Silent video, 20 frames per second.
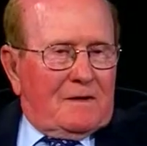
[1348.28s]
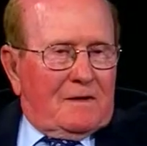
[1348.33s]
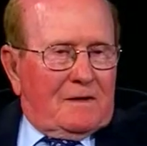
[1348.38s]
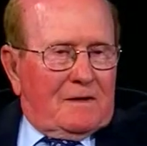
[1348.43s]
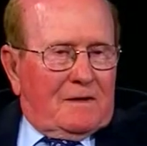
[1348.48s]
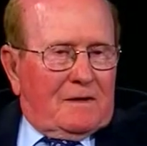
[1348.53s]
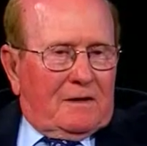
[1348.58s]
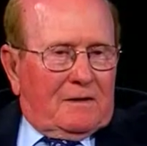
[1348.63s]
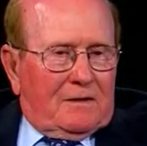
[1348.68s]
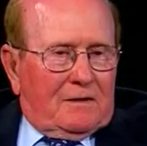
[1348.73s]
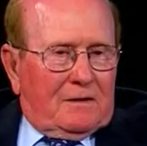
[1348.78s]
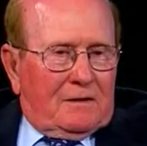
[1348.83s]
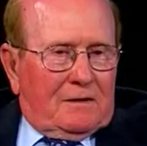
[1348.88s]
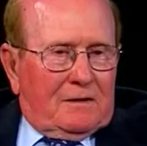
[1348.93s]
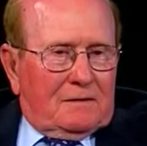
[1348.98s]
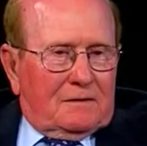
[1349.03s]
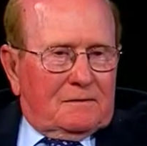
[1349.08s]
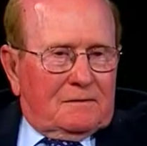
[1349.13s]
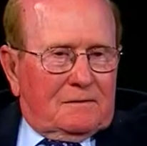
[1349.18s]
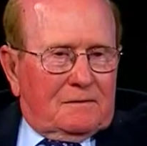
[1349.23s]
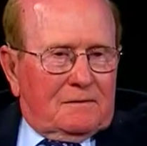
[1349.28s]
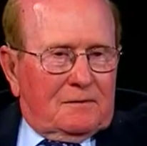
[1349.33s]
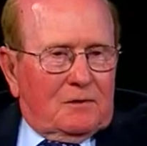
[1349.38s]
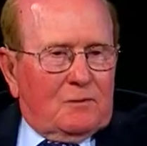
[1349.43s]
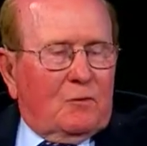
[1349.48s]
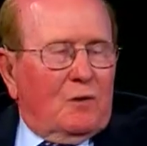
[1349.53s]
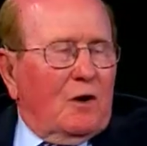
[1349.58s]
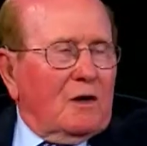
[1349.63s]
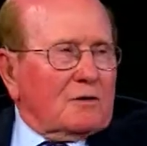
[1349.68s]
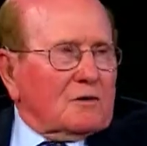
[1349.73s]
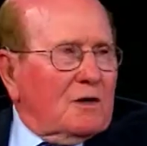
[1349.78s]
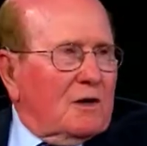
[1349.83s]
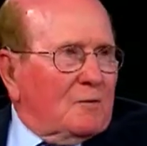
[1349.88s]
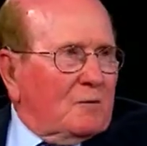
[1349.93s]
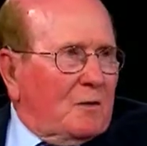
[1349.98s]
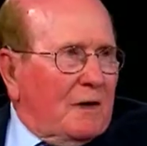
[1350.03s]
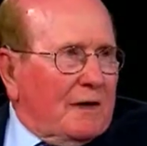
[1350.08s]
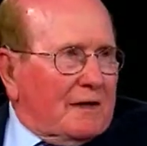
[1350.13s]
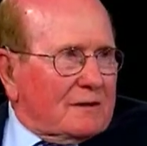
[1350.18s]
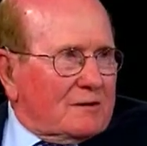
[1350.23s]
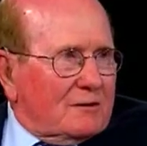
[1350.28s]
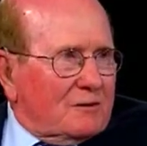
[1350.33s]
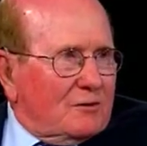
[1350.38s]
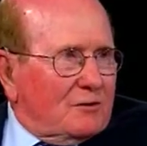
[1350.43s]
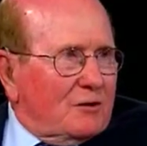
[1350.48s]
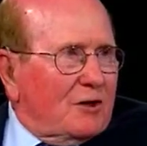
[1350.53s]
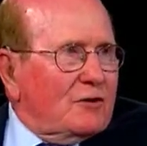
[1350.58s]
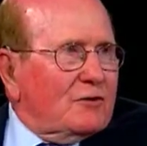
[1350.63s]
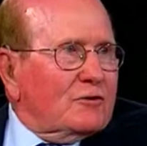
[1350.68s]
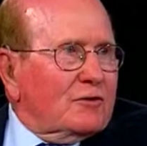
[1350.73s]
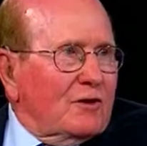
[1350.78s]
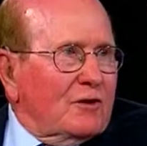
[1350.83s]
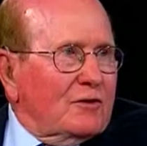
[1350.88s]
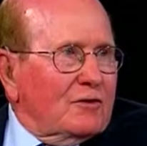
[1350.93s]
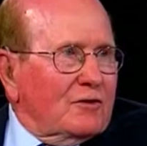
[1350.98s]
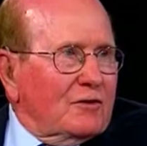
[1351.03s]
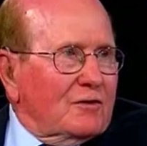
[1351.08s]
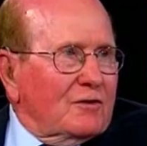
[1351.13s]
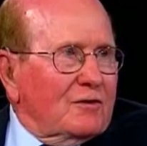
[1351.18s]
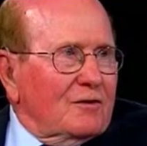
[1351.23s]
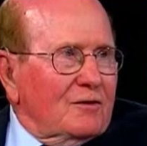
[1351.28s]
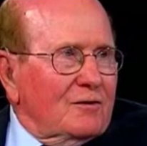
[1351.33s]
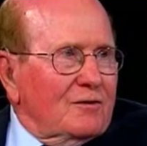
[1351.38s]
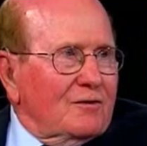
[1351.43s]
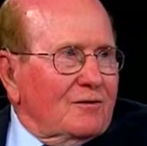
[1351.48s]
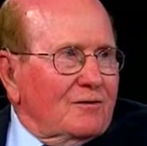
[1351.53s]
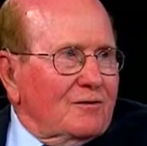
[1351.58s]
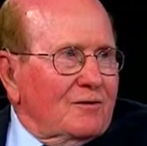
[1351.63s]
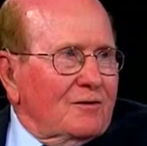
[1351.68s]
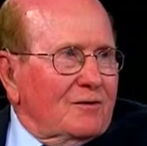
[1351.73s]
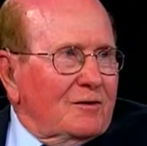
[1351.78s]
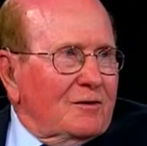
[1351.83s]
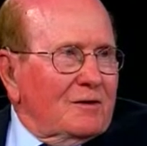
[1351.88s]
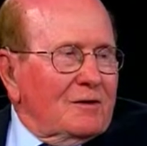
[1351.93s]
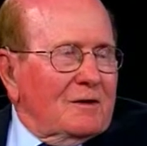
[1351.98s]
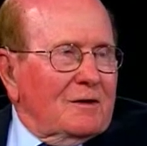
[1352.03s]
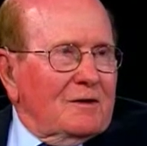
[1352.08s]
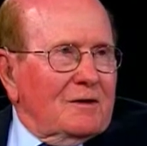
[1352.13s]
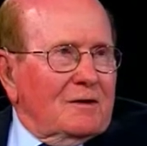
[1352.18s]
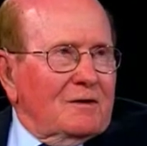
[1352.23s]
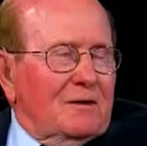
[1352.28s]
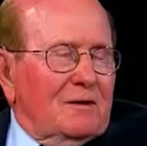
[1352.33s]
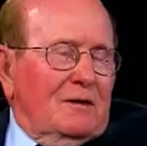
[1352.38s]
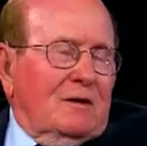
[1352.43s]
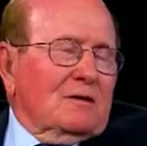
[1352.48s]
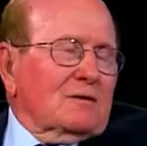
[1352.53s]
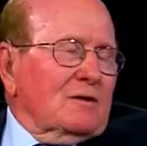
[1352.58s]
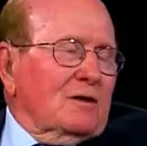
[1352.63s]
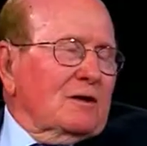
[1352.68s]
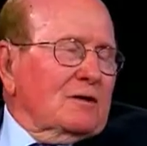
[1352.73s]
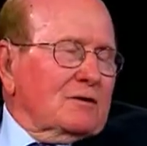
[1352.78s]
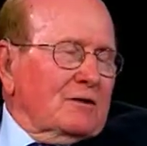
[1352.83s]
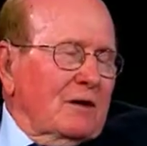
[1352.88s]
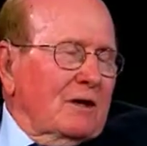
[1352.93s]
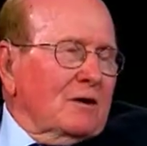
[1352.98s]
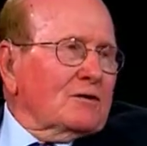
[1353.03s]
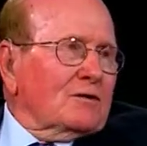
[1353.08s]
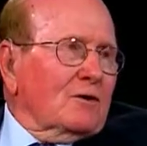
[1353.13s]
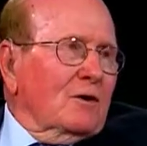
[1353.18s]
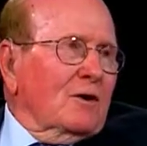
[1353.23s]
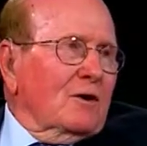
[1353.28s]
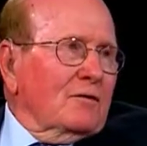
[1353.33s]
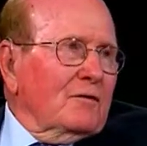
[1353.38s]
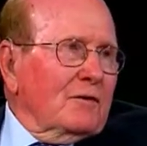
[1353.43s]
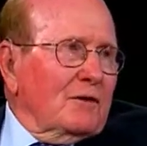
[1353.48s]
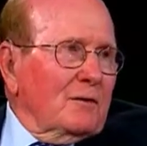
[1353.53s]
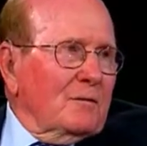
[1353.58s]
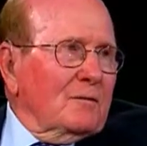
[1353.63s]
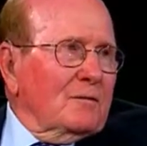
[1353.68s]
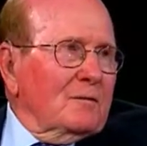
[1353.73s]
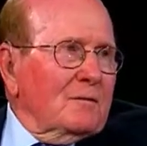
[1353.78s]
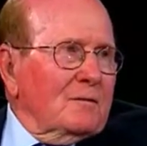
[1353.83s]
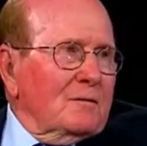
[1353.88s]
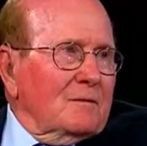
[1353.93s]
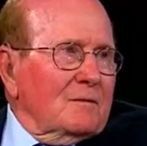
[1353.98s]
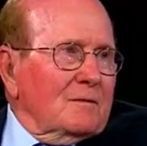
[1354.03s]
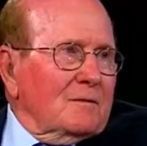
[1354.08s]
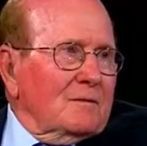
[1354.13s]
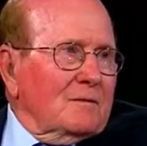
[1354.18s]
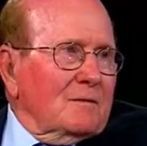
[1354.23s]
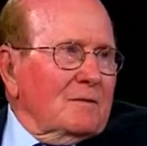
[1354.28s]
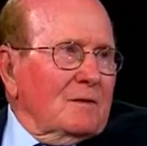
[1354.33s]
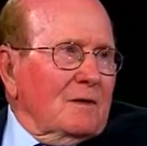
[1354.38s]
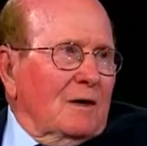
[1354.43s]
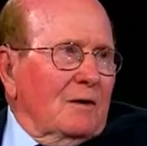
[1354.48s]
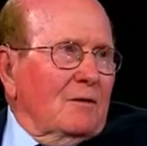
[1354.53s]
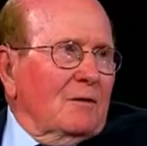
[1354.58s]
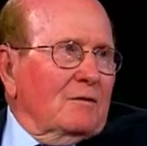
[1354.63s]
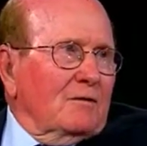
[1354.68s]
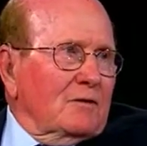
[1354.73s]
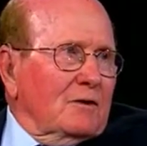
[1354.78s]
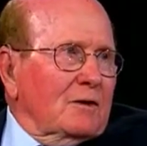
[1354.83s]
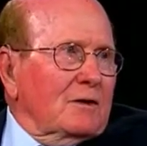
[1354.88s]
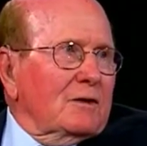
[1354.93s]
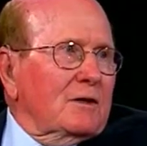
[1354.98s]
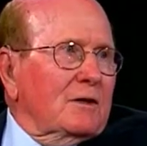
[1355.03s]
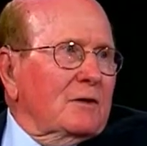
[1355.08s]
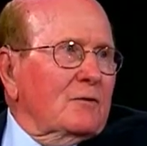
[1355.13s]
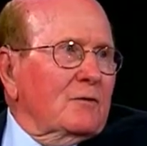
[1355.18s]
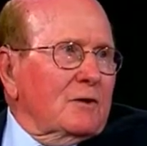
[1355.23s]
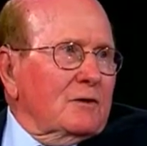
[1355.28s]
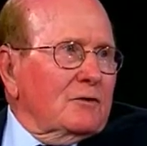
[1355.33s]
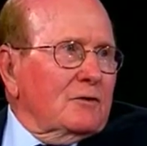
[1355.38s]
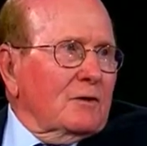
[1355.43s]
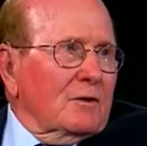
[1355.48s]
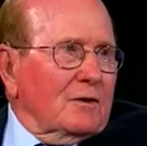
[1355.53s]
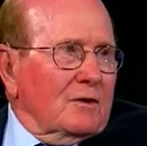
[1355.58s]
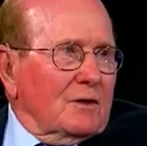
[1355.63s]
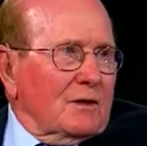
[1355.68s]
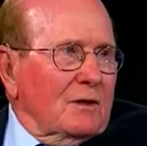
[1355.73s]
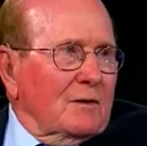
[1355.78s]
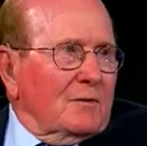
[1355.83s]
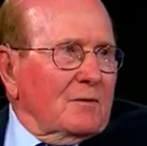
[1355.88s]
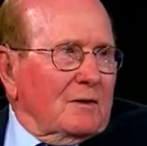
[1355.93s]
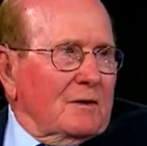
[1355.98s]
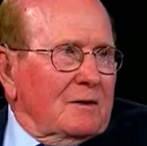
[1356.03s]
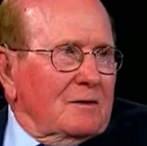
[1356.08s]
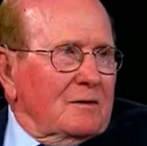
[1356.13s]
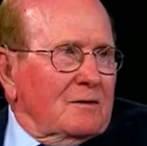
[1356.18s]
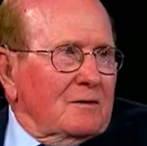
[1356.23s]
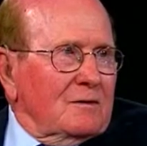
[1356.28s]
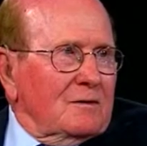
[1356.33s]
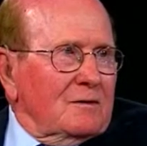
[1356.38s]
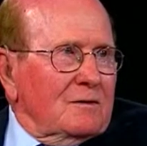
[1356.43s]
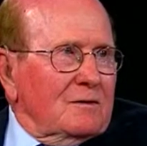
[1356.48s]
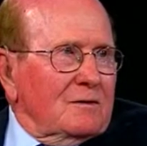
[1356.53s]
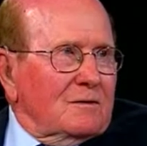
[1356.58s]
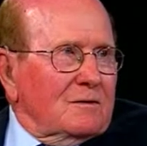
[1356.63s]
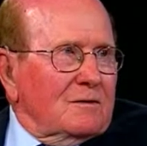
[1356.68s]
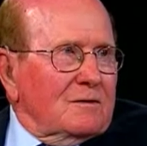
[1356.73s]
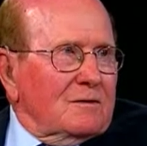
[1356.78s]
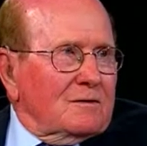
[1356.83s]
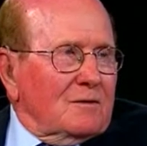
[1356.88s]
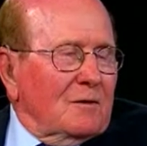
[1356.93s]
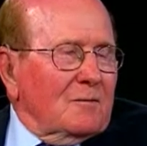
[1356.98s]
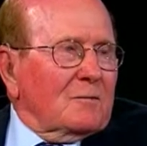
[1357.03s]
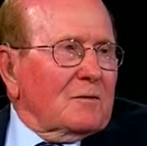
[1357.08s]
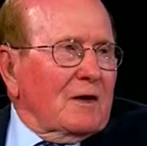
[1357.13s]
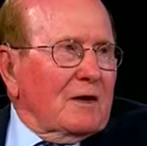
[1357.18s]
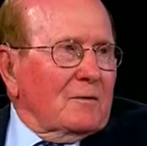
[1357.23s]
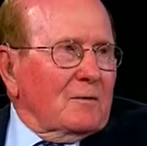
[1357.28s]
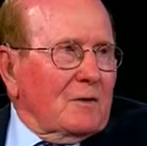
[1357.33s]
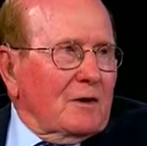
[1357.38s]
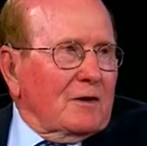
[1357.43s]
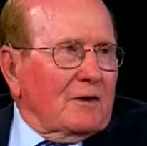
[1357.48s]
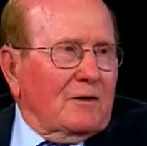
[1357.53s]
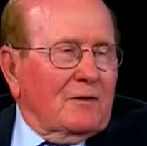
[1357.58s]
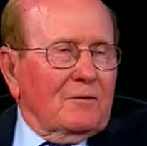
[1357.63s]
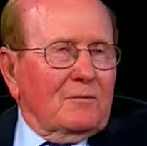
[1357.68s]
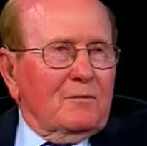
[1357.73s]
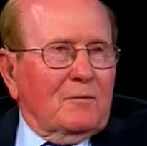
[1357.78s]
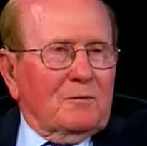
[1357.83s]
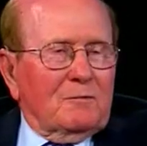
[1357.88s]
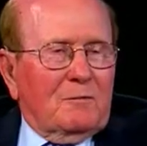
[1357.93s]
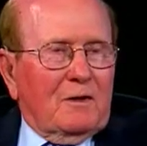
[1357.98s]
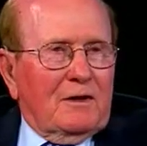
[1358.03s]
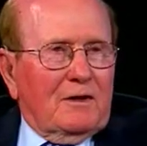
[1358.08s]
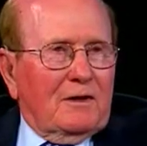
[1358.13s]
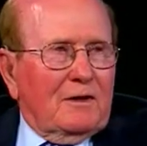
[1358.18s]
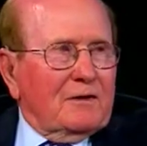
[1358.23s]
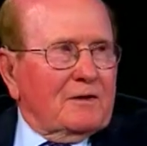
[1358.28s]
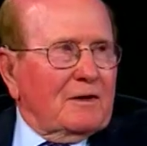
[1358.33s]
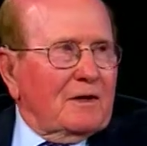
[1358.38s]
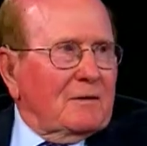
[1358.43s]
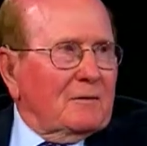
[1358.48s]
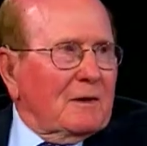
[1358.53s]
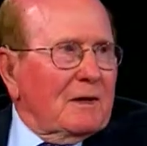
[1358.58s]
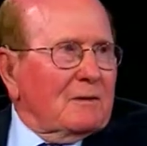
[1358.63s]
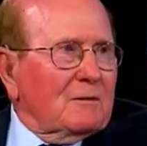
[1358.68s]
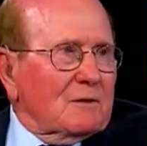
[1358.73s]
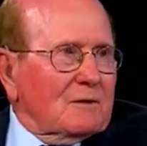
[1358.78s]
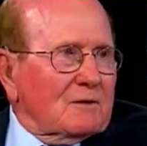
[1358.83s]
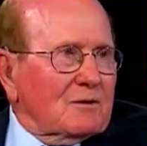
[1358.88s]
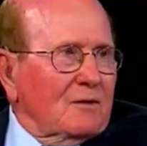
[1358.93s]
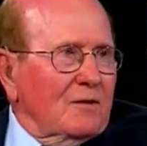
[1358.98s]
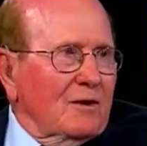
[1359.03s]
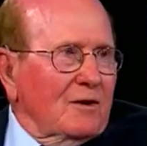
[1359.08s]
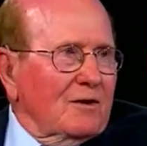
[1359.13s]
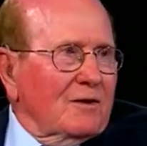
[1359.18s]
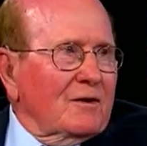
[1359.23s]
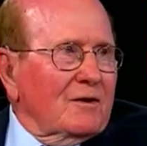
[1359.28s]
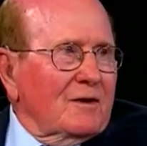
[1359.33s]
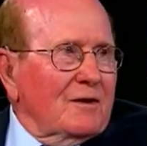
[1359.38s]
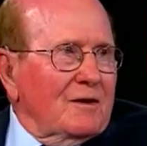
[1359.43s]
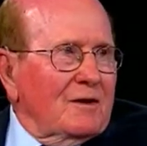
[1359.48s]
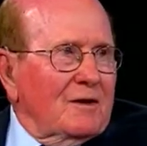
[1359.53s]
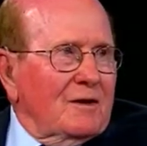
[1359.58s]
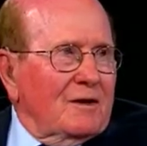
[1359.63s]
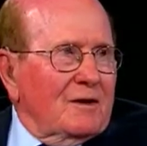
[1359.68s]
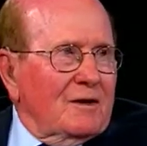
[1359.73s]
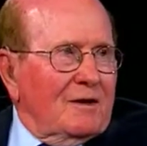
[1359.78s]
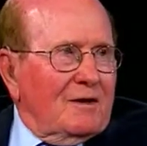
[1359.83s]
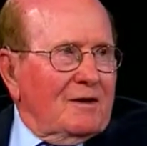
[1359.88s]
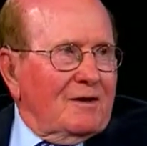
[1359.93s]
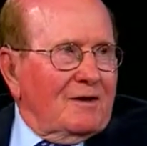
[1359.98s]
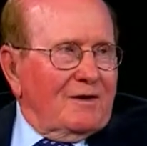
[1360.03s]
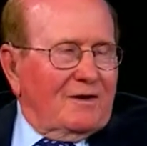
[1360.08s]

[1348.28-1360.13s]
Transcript: And uh, he walked on back to the aid station, and that's the last I saw of him. However, he did rejoin the company sometime later, but by that time I was gone. Oh.